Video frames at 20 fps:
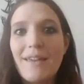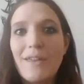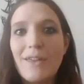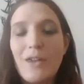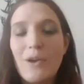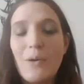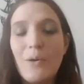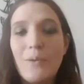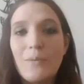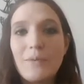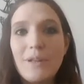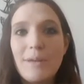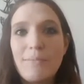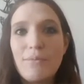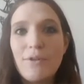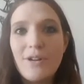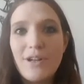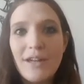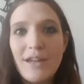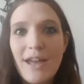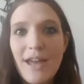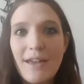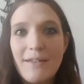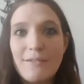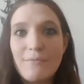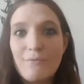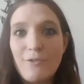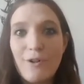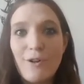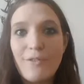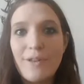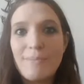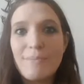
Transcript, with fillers: You only we're only